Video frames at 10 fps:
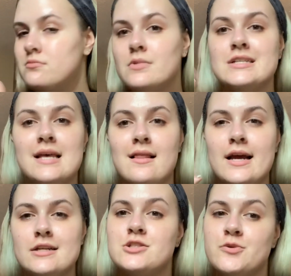because I
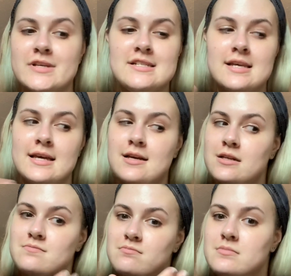like dewy
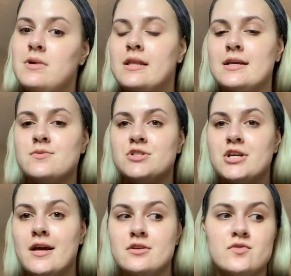skin, and that's what
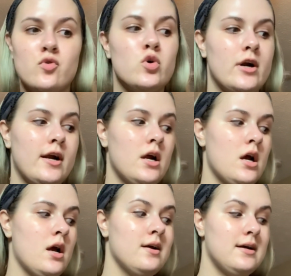she goes for.
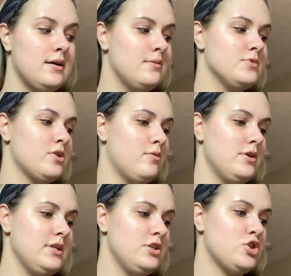So I
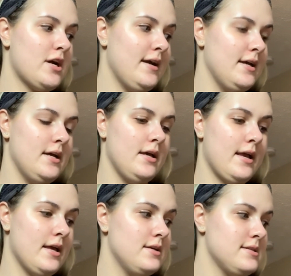wanted to try it,
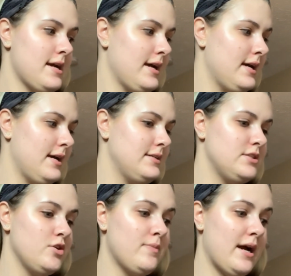and I had
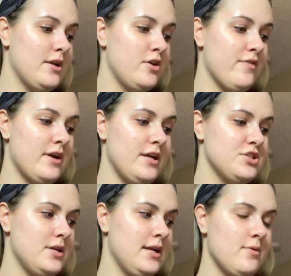to buy new
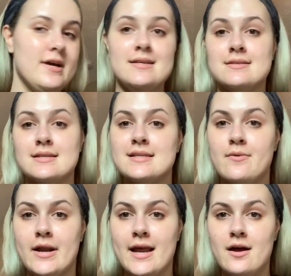foundation anyways because I
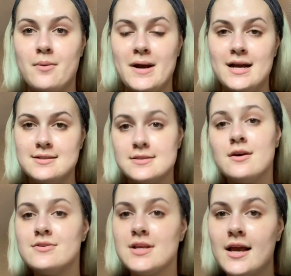ran out of mine.
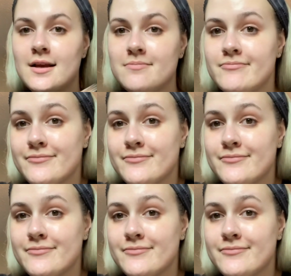So I was like,